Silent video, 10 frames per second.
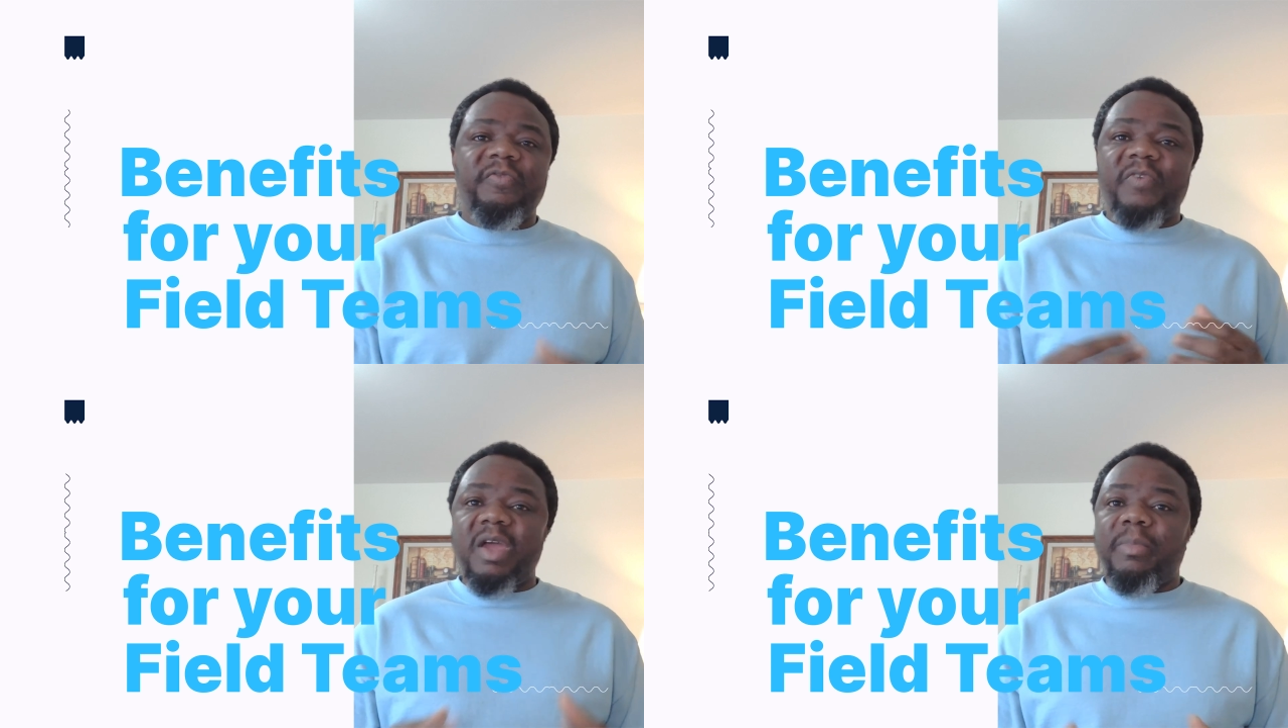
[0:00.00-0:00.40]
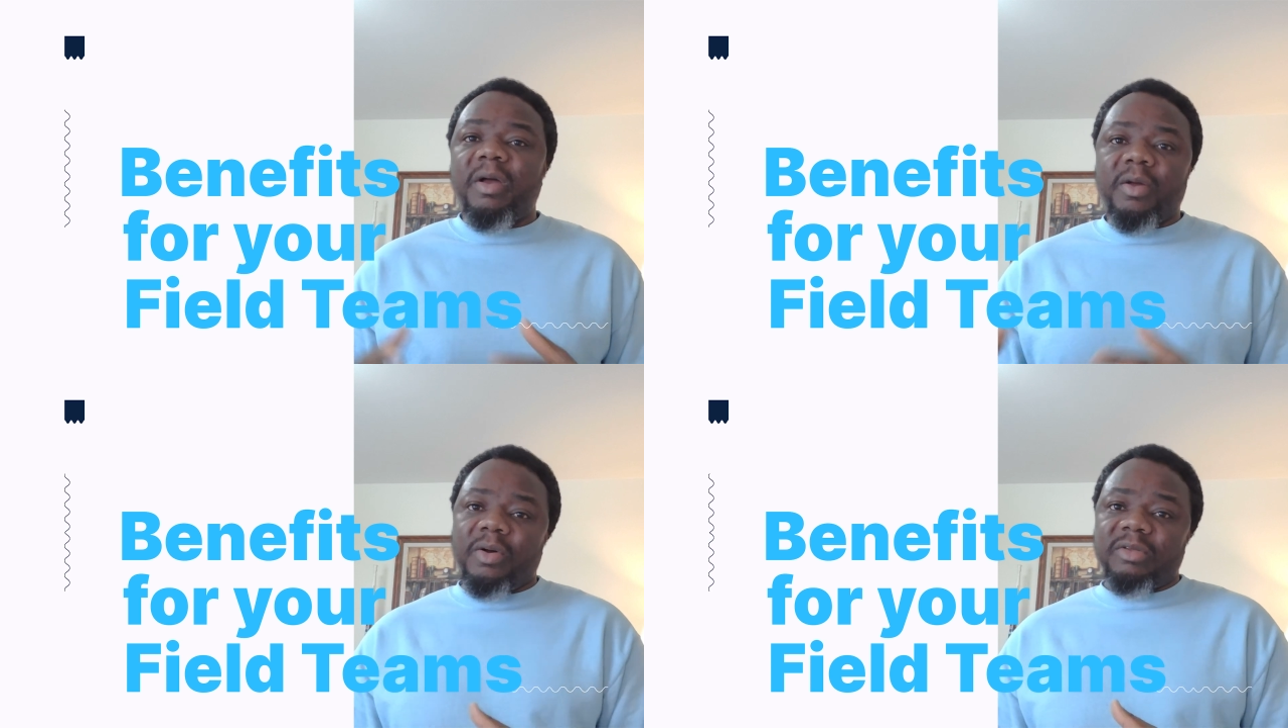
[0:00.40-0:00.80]

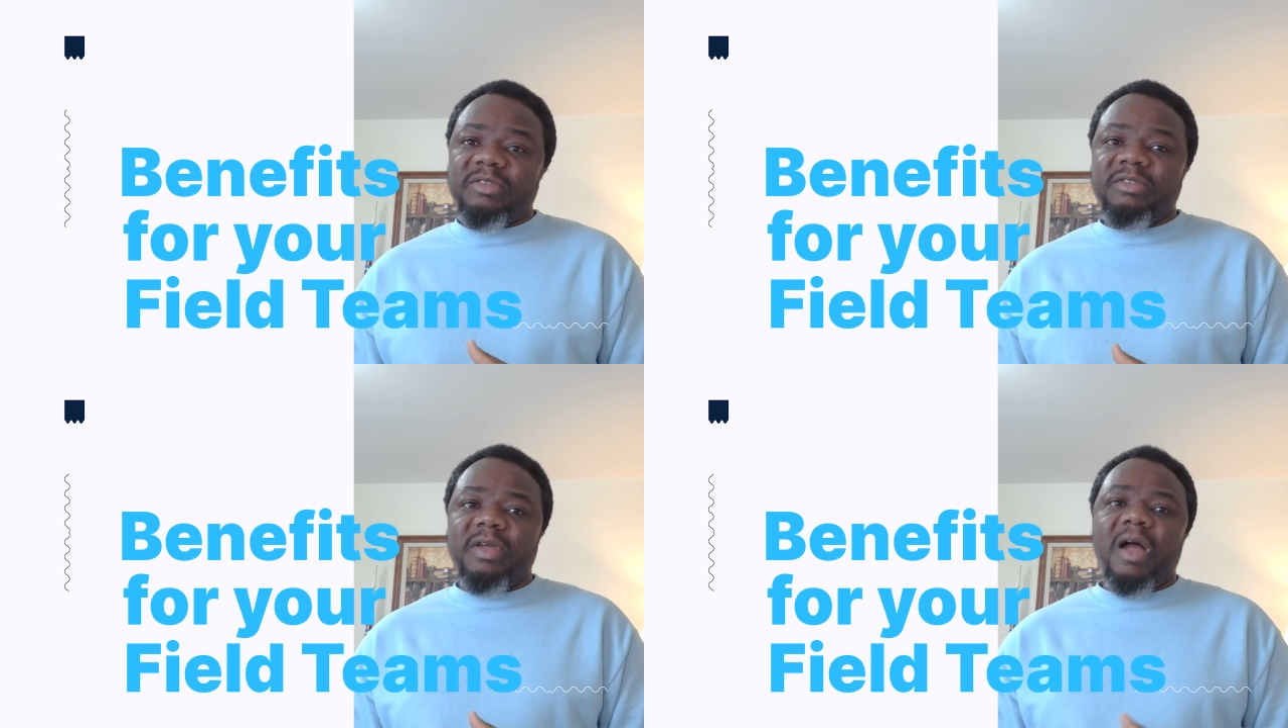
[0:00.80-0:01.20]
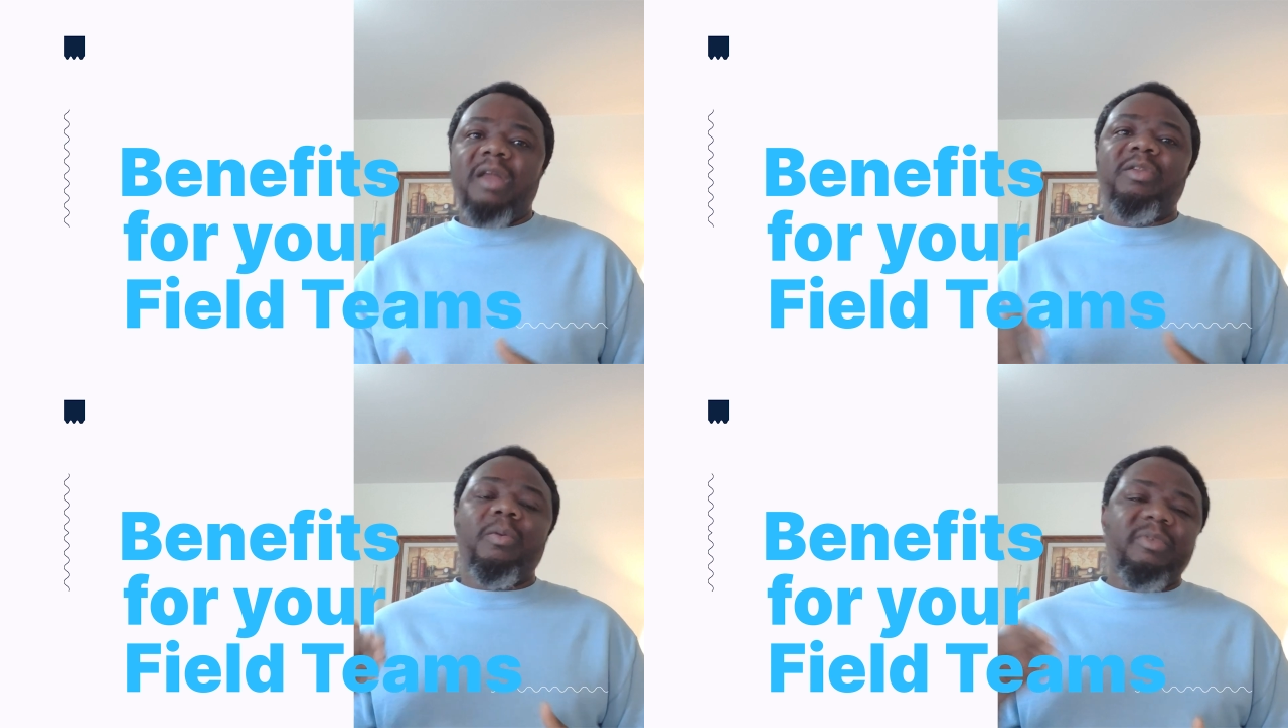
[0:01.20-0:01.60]
fiber cuts
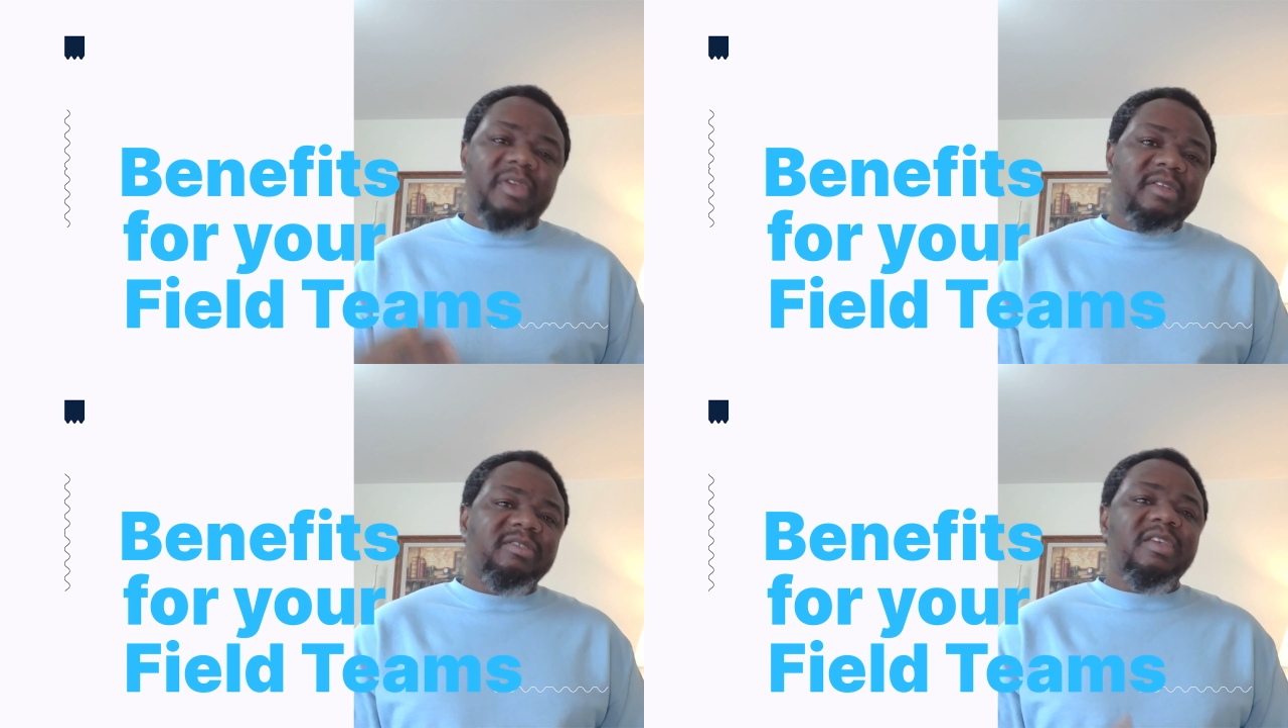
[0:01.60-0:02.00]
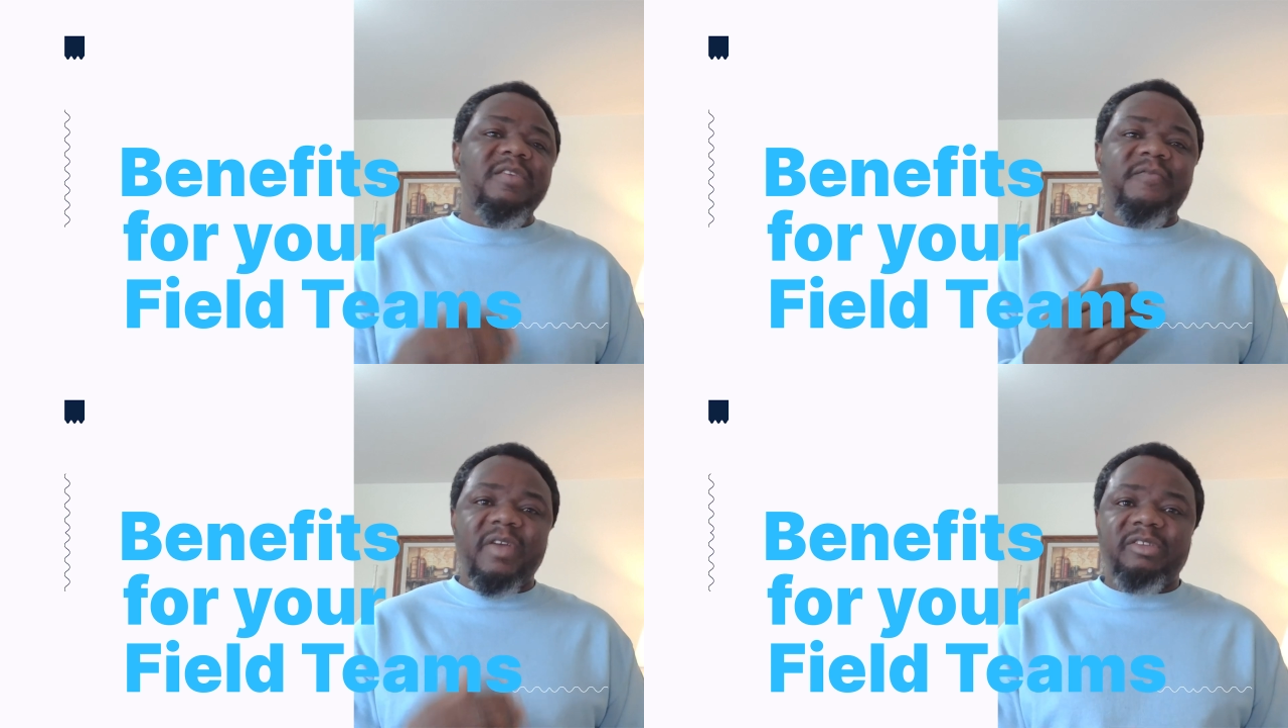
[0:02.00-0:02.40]
and update
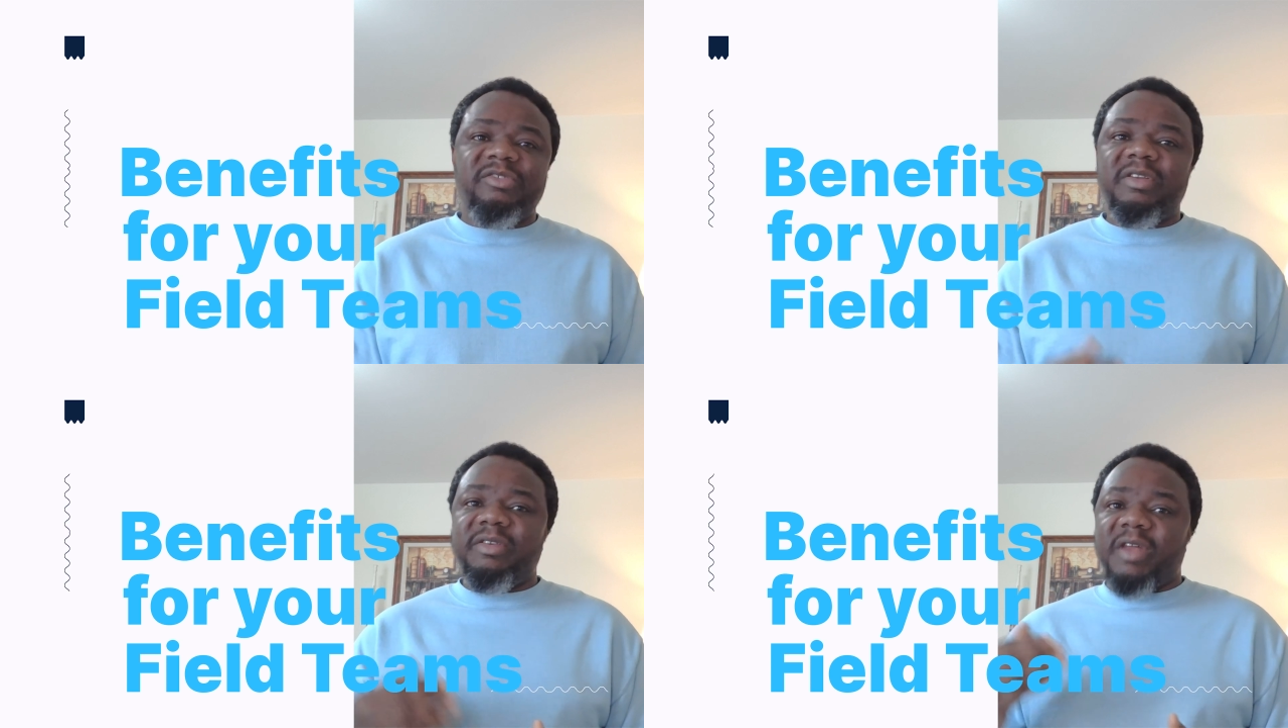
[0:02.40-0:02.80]
inventory